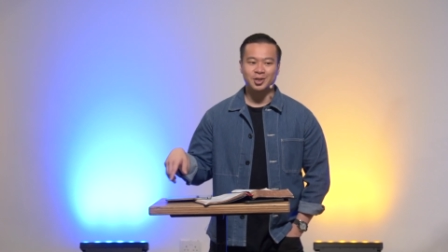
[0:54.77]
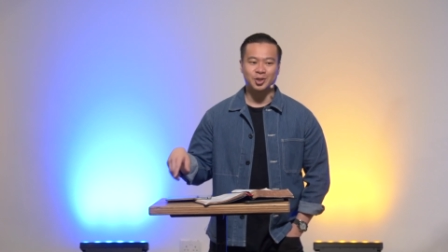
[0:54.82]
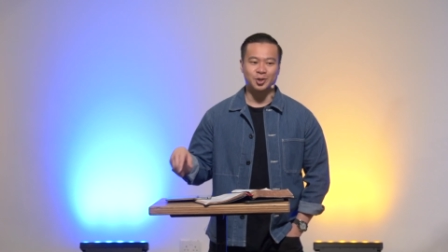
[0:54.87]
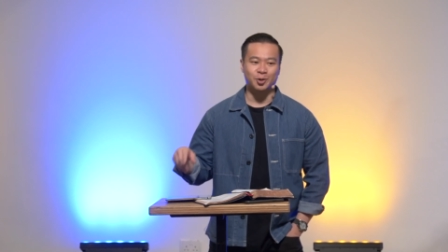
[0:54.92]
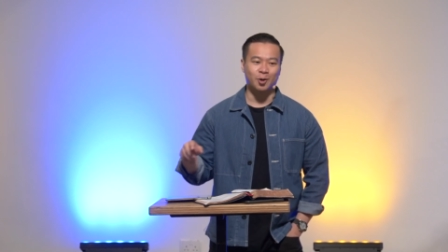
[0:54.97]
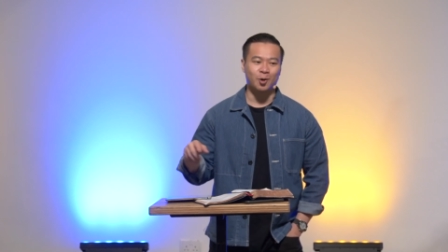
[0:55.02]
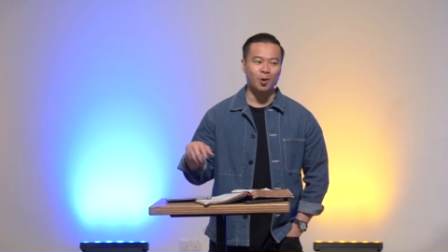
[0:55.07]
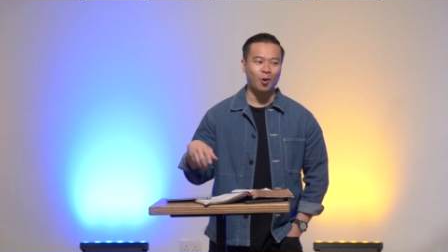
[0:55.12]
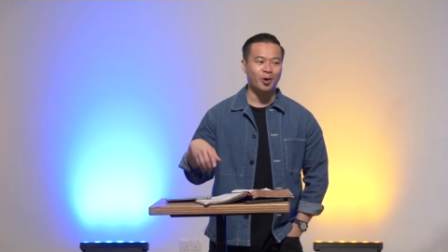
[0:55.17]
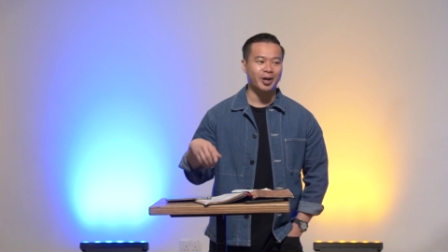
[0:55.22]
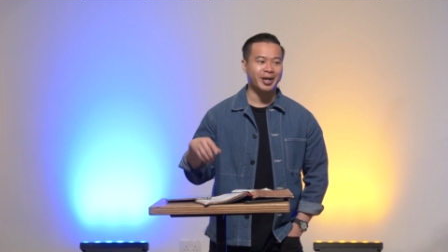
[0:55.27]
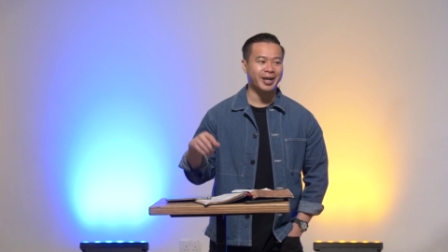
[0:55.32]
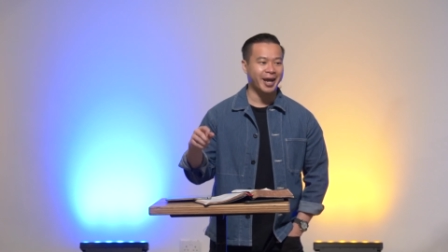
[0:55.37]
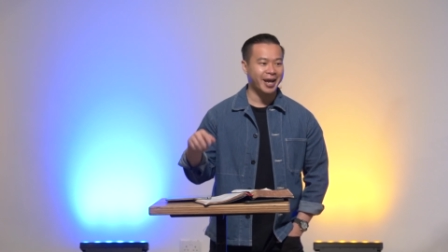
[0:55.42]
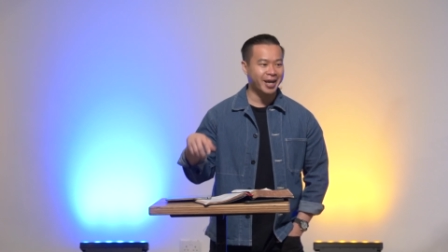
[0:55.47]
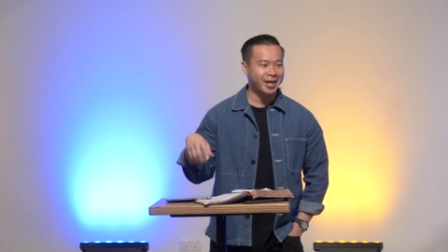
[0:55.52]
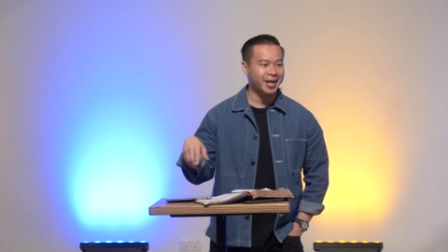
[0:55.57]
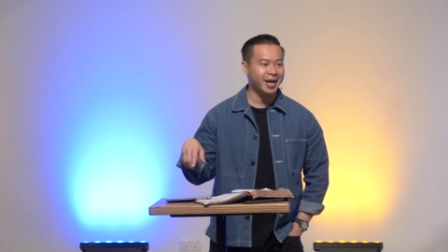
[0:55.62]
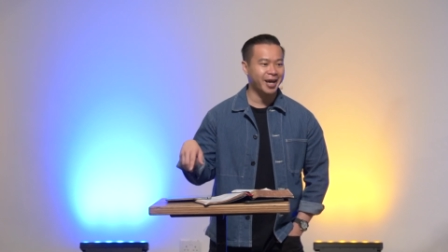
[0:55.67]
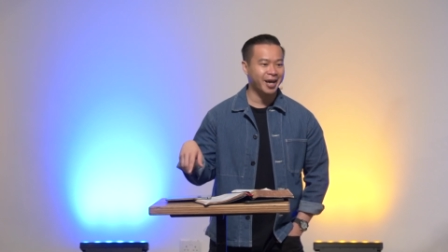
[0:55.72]
she'll go
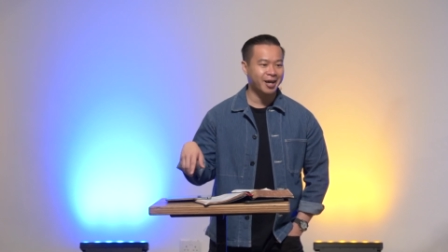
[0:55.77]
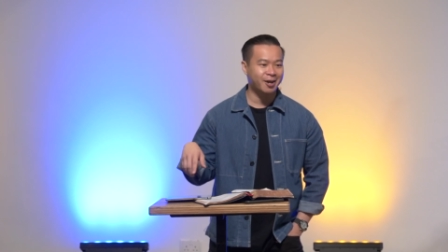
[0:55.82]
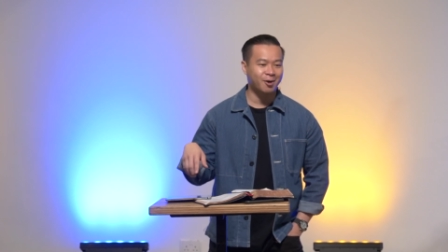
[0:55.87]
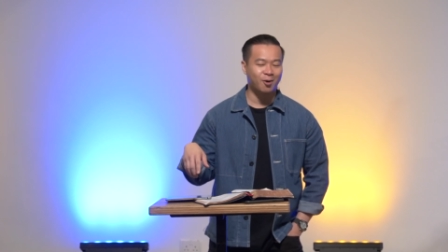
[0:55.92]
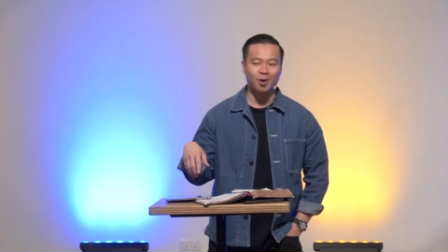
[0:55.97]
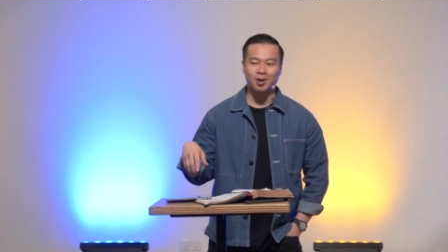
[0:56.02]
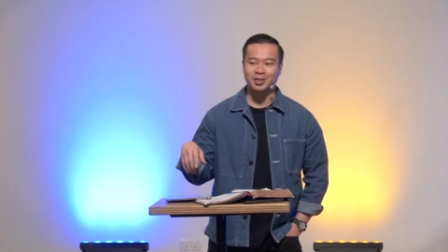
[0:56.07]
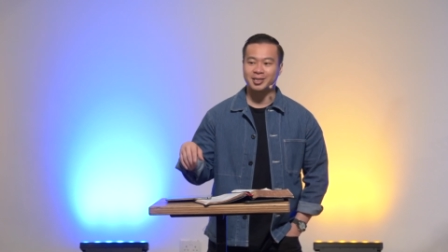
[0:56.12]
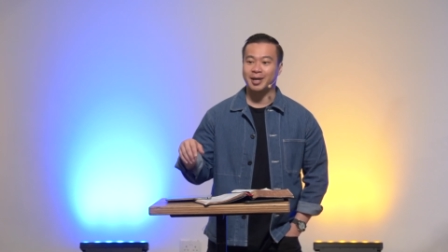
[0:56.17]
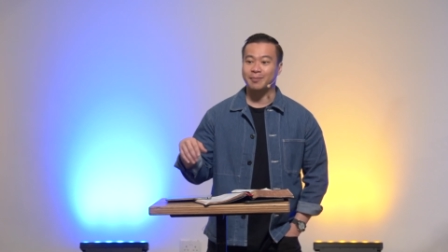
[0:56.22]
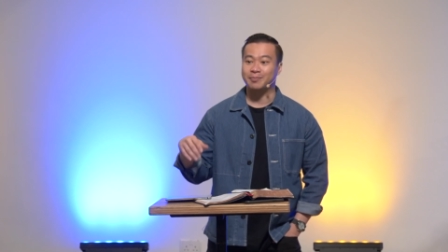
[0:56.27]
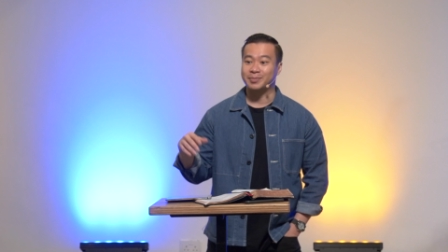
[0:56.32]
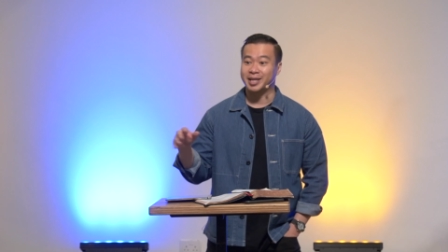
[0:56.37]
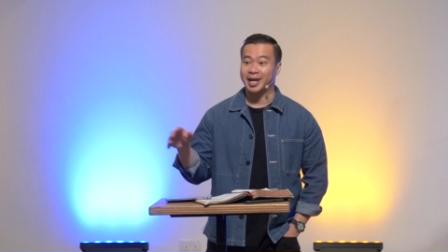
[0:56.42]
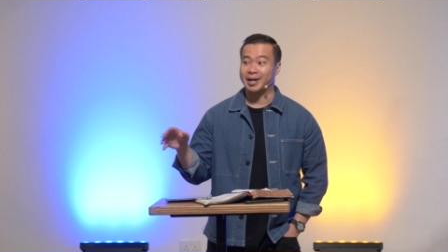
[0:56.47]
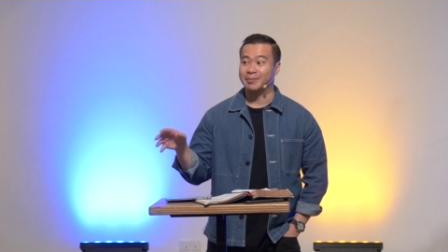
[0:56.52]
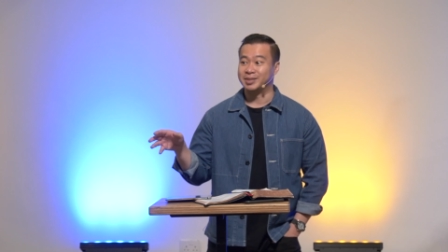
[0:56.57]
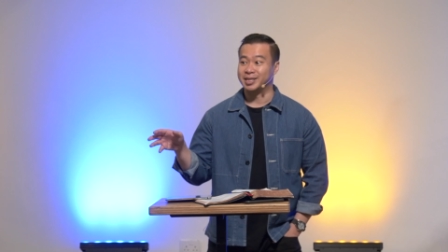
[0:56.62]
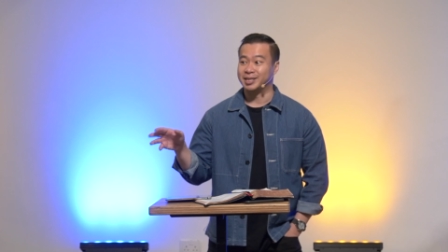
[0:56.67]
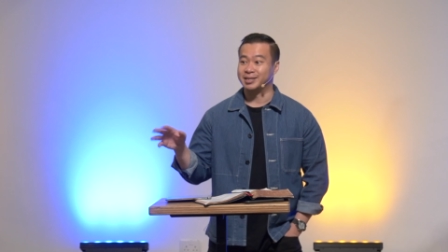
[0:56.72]
nay nay, or
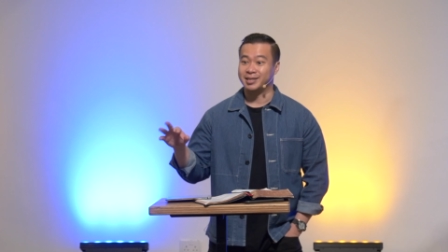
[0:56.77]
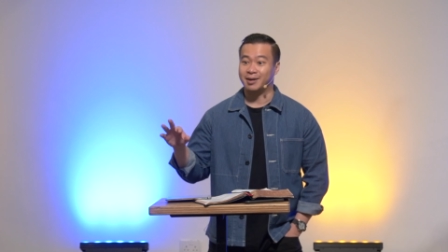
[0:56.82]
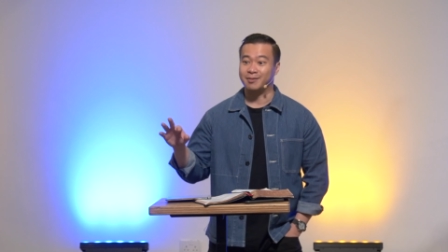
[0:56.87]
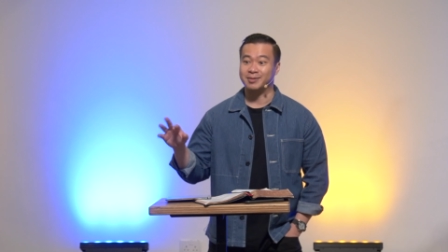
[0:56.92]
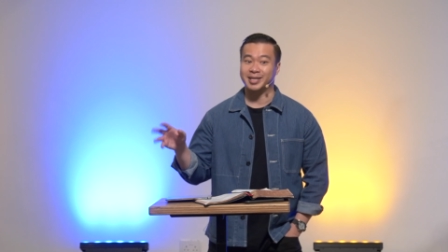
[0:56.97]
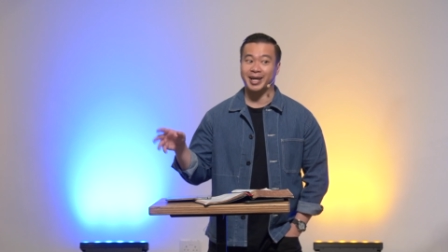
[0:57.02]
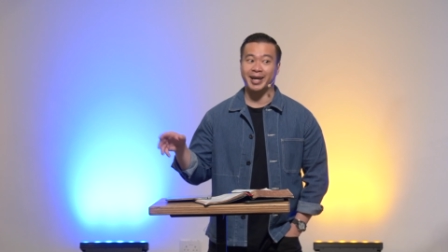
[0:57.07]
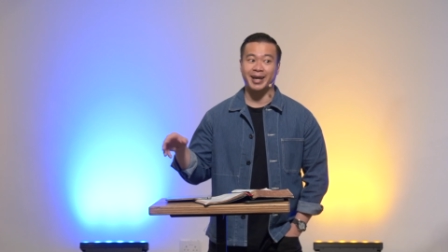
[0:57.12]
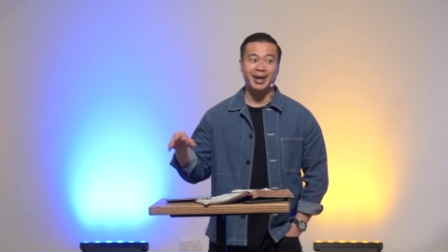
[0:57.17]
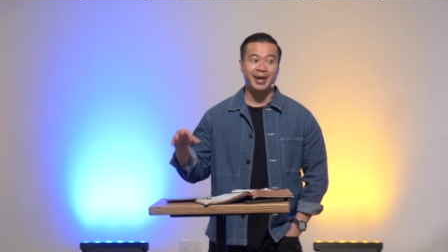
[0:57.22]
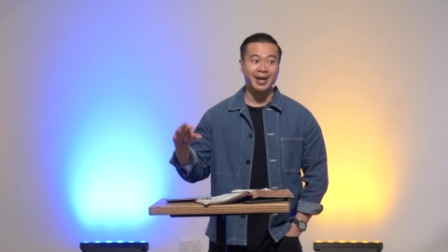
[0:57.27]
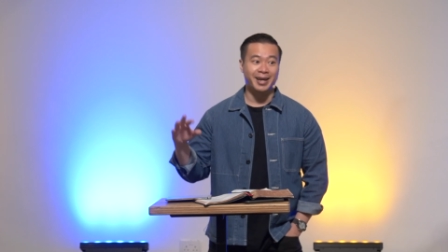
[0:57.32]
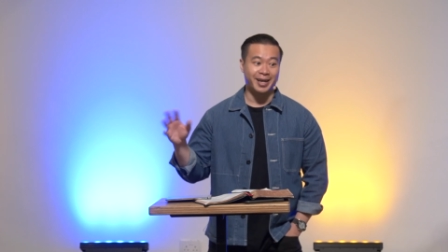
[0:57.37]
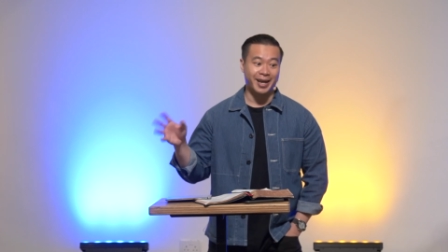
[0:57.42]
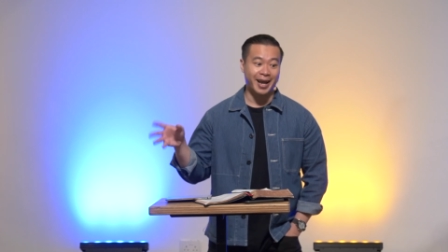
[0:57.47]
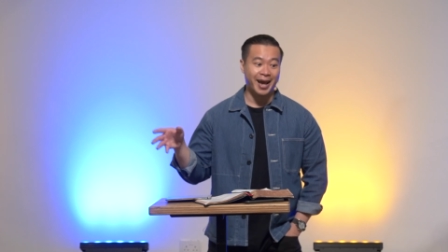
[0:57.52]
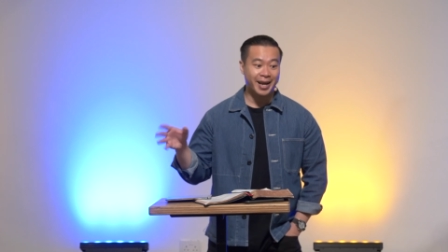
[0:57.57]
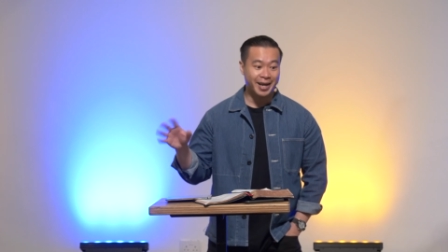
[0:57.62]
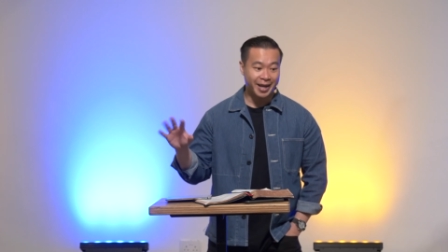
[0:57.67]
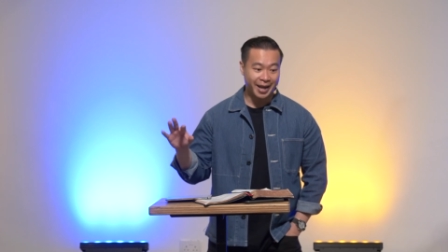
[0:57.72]
sometimes it sounds like
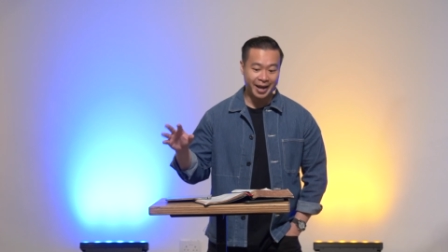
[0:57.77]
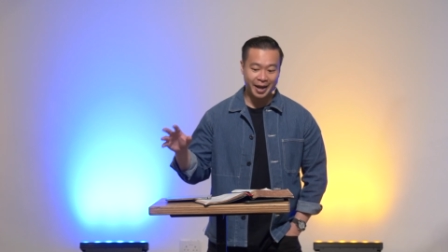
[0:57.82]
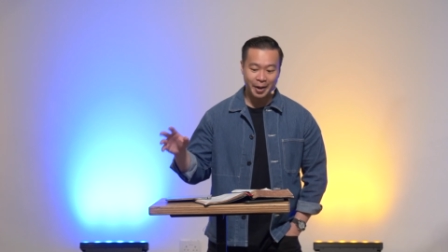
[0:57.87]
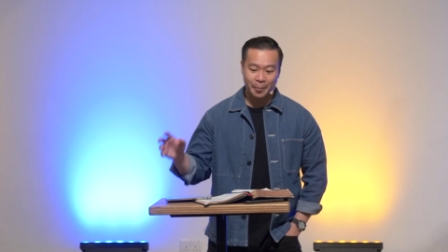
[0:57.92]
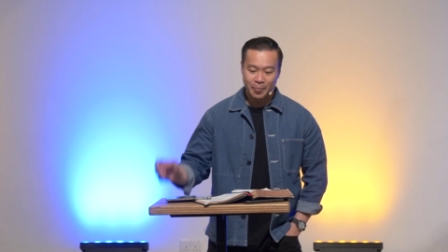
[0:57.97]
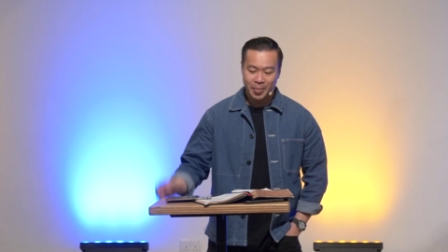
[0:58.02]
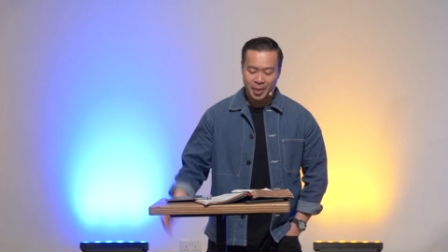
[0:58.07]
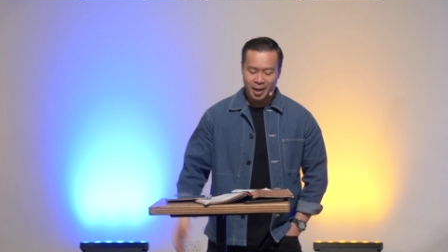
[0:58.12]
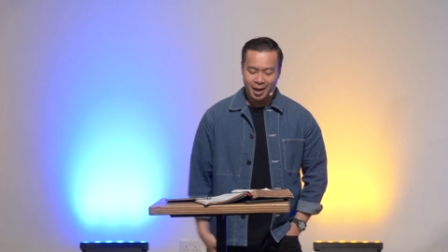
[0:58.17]
nene.